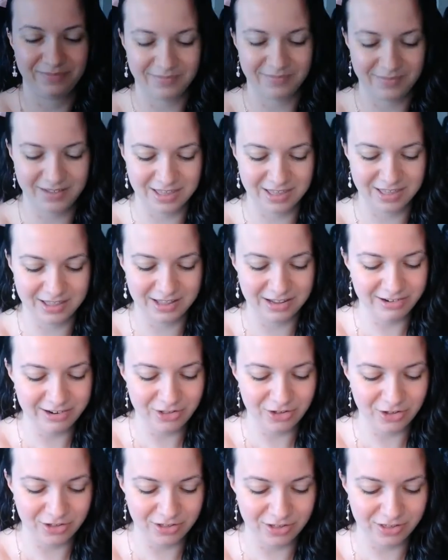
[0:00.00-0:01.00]
It's literally
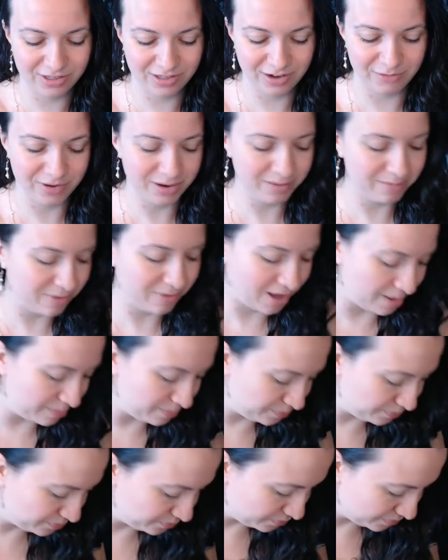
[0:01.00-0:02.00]
just a ring pop.
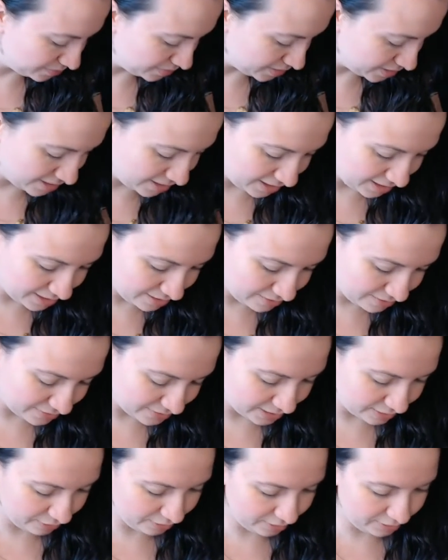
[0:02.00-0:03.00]
Does it say the
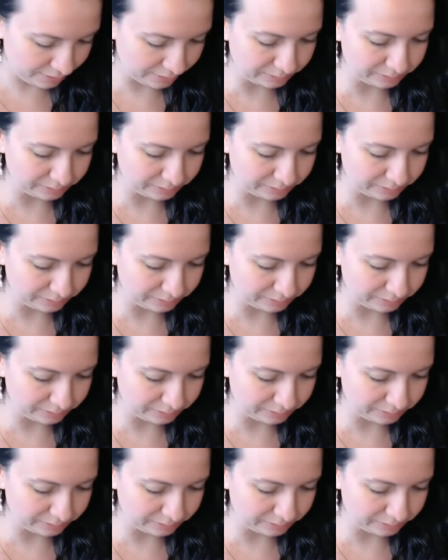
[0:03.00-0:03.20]
flavor?